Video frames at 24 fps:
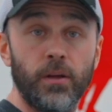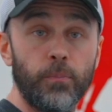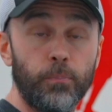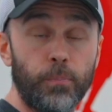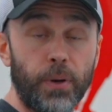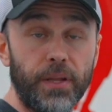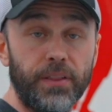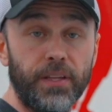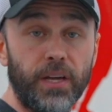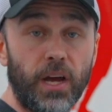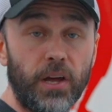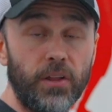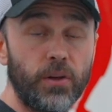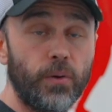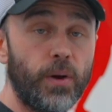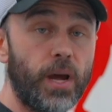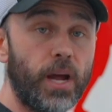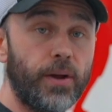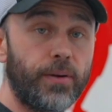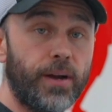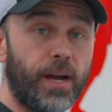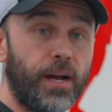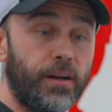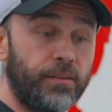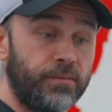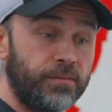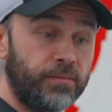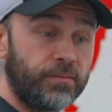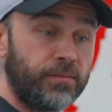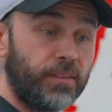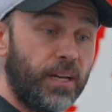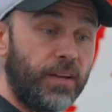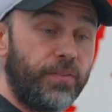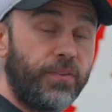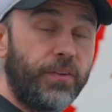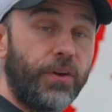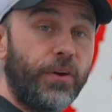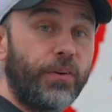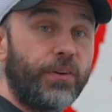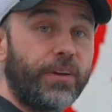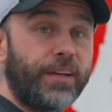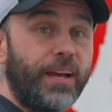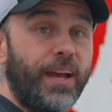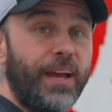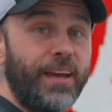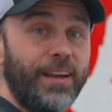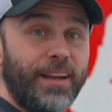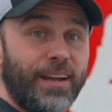But the other way around, if you're
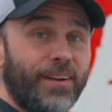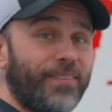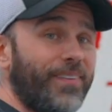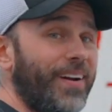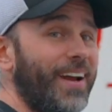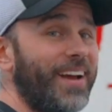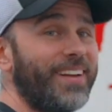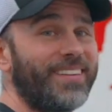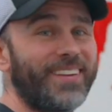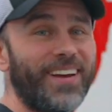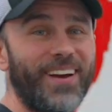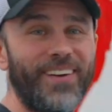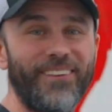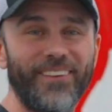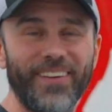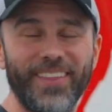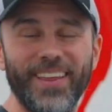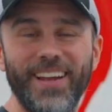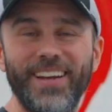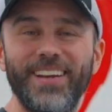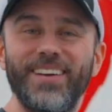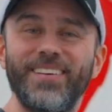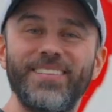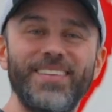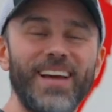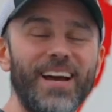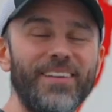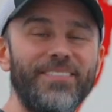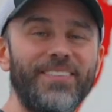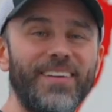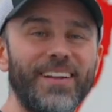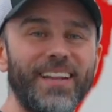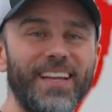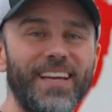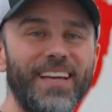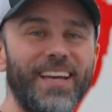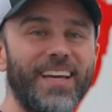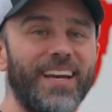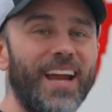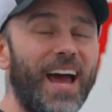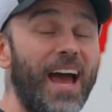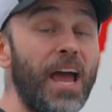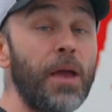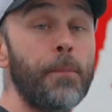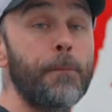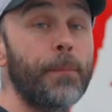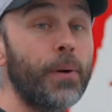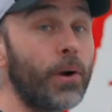gaining weight, well then you're definitely in a
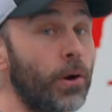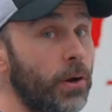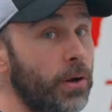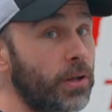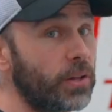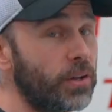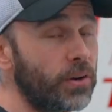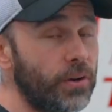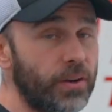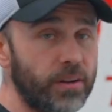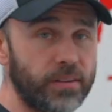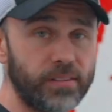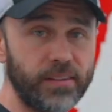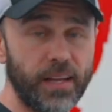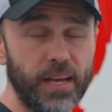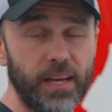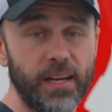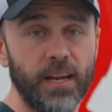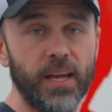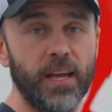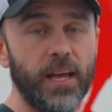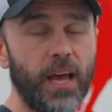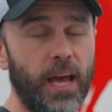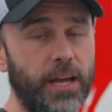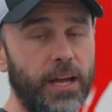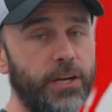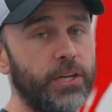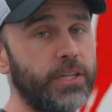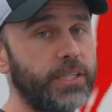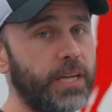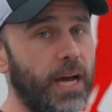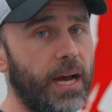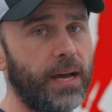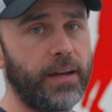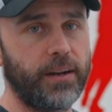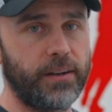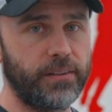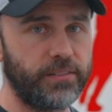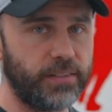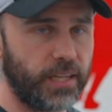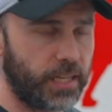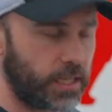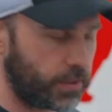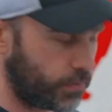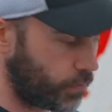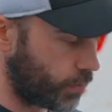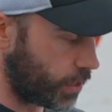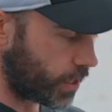hypercaloric state and you're not in a
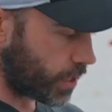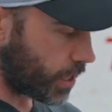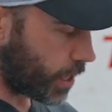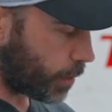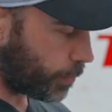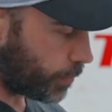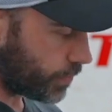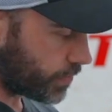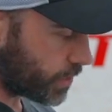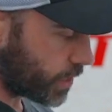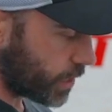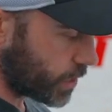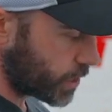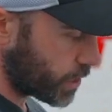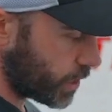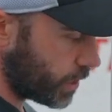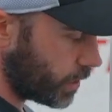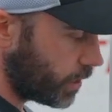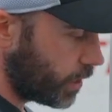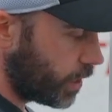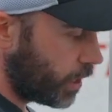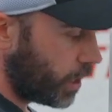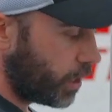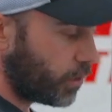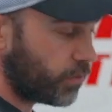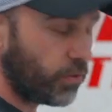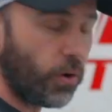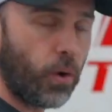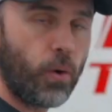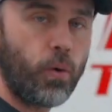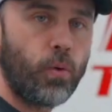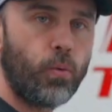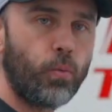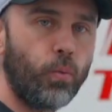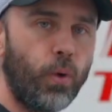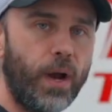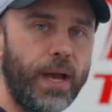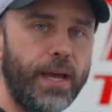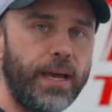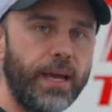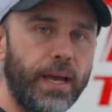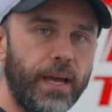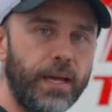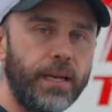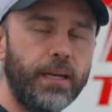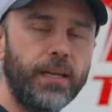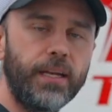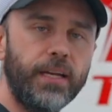state of recomposition. So
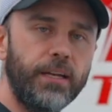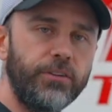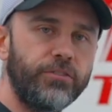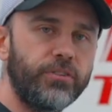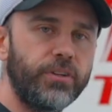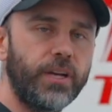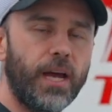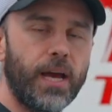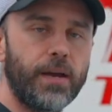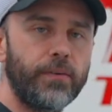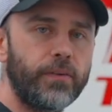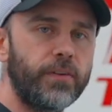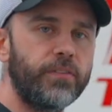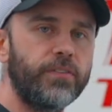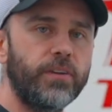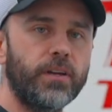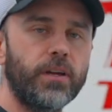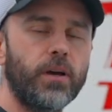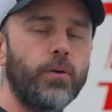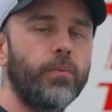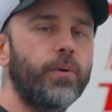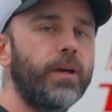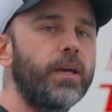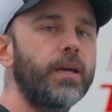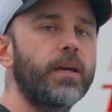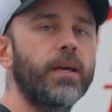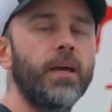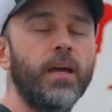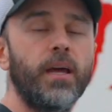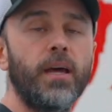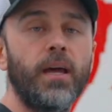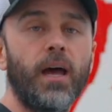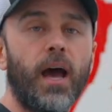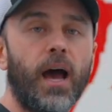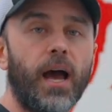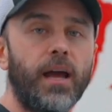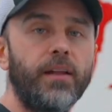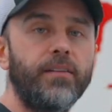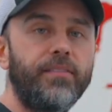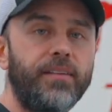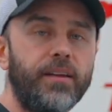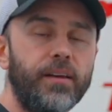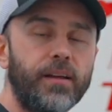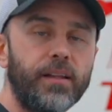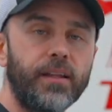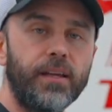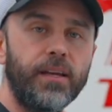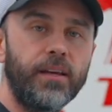weigh in each and every single week.
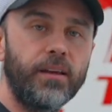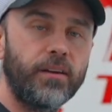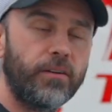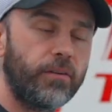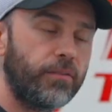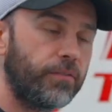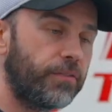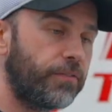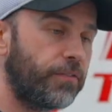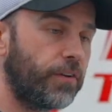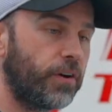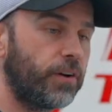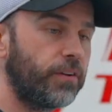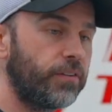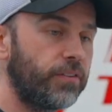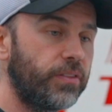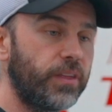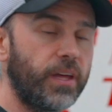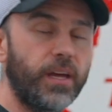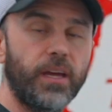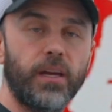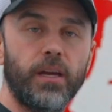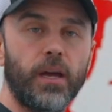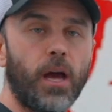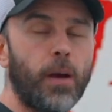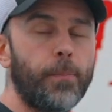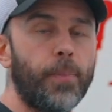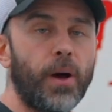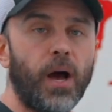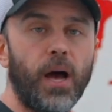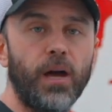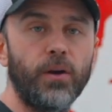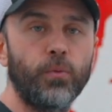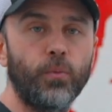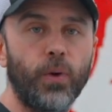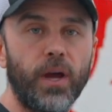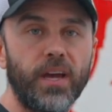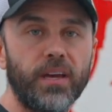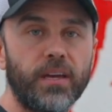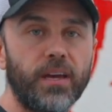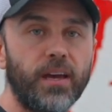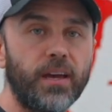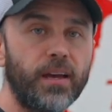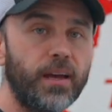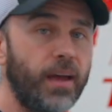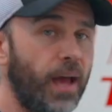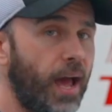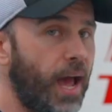Ideally, first thing upon
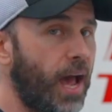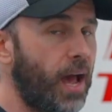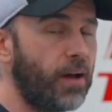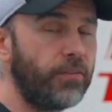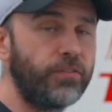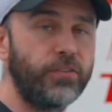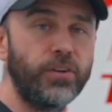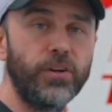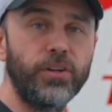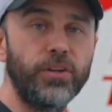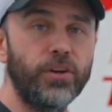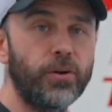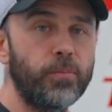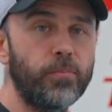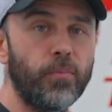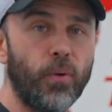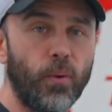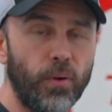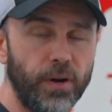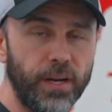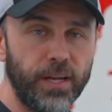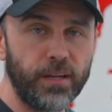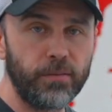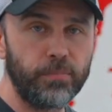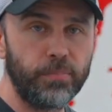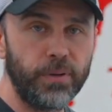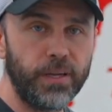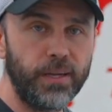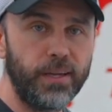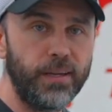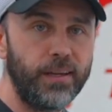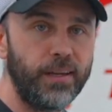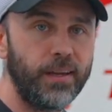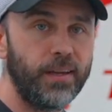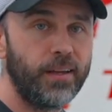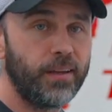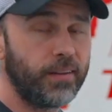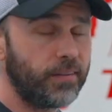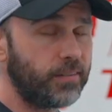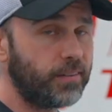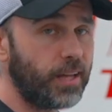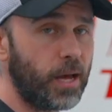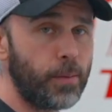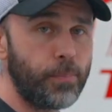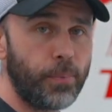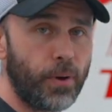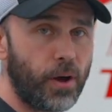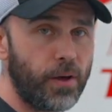waking, after your morning pee,
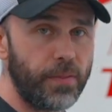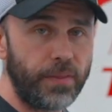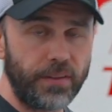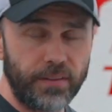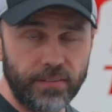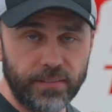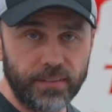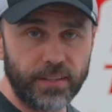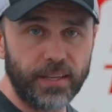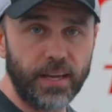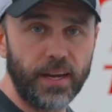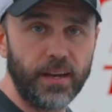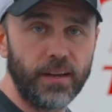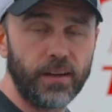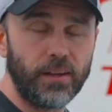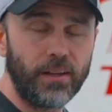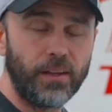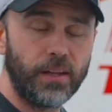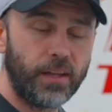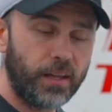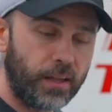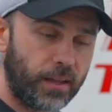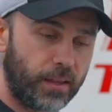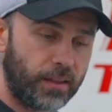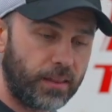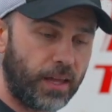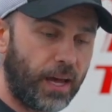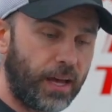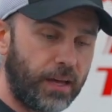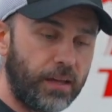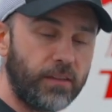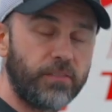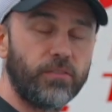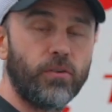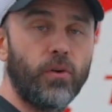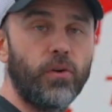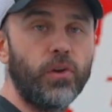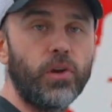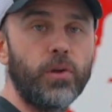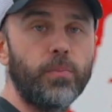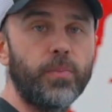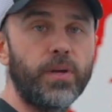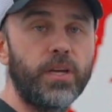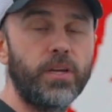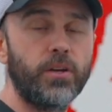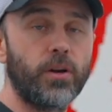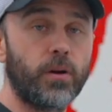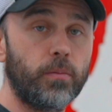step on the scale. That is going to
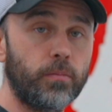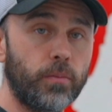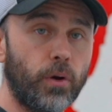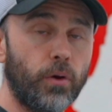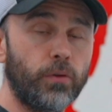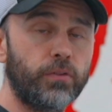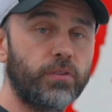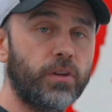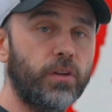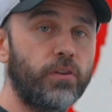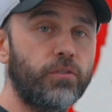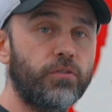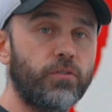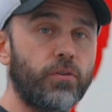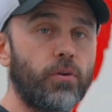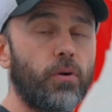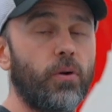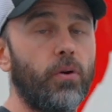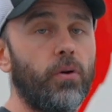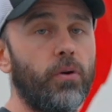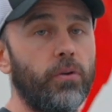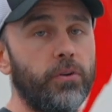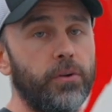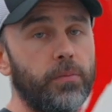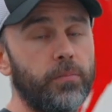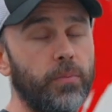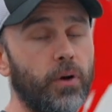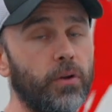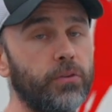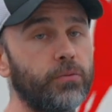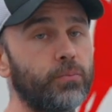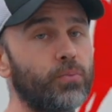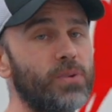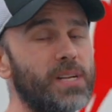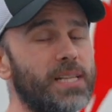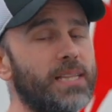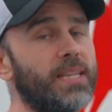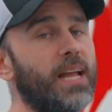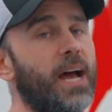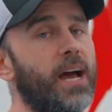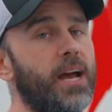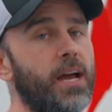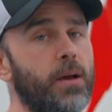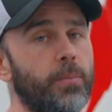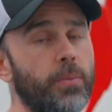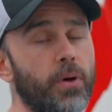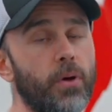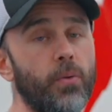be your most controlled, most
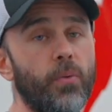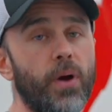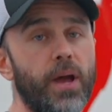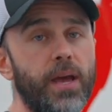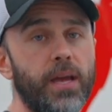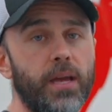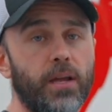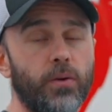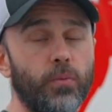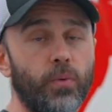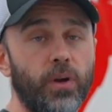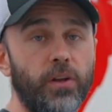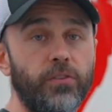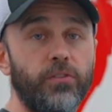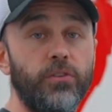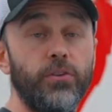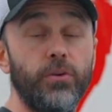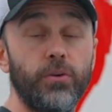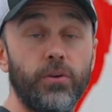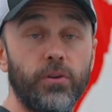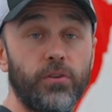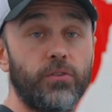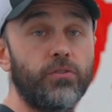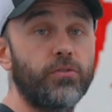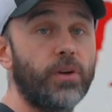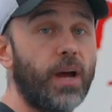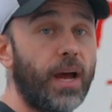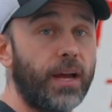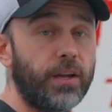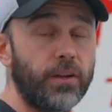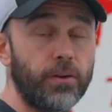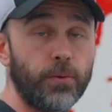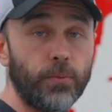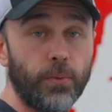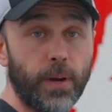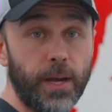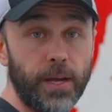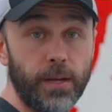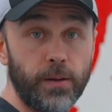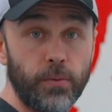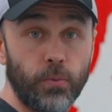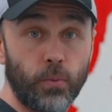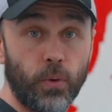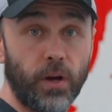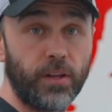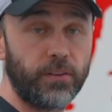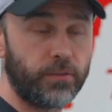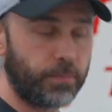reliable way in which you can track your weight
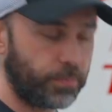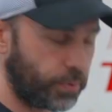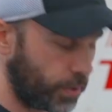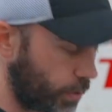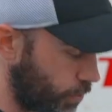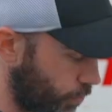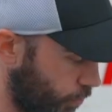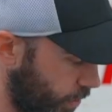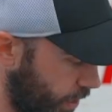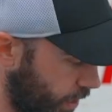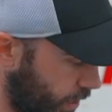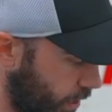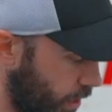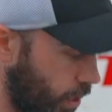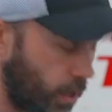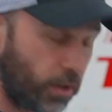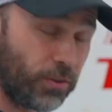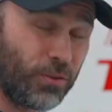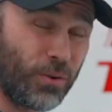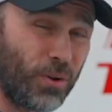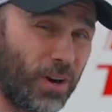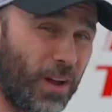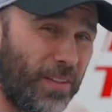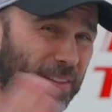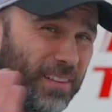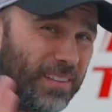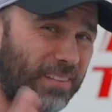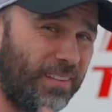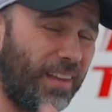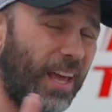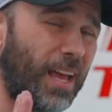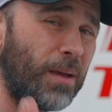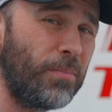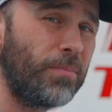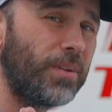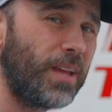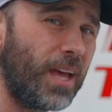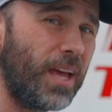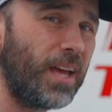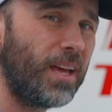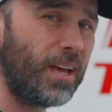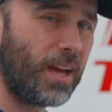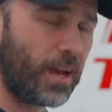once per week. Do it on the same day